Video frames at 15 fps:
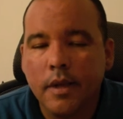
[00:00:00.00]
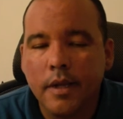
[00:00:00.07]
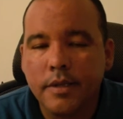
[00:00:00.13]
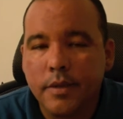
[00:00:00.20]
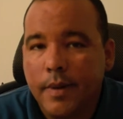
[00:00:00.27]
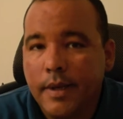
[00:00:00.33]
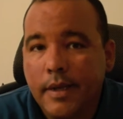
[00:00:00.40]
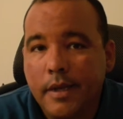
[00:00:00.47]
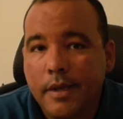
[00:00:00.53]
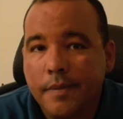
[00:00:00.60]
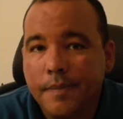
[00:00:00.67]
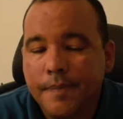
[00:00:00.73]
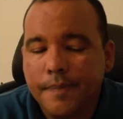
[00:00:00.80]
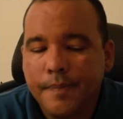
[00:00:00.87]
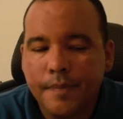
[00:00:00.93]
So I didn't.
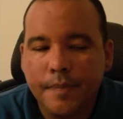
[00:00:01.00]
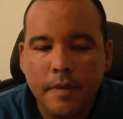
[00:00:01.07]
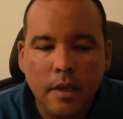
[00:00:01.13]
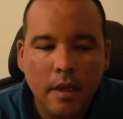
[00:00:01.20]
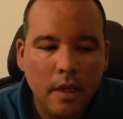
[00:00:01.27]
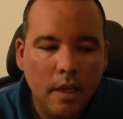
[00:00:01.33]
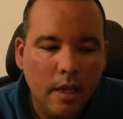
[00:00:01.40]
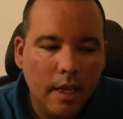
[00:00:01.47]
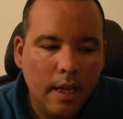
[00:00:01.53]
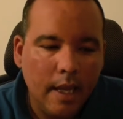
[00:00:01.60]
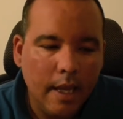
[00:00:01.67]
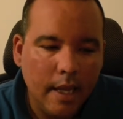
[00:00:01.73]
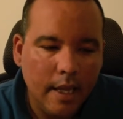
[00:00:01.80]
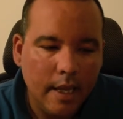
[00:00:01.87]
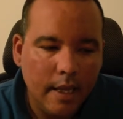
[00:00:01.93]

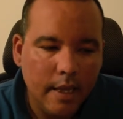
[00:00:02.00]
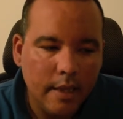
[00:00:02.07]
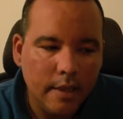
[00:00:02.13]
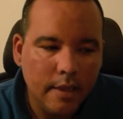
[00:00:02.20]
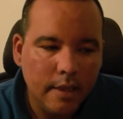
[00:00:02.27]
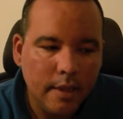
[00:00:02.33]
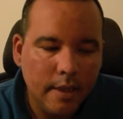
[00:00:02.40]
And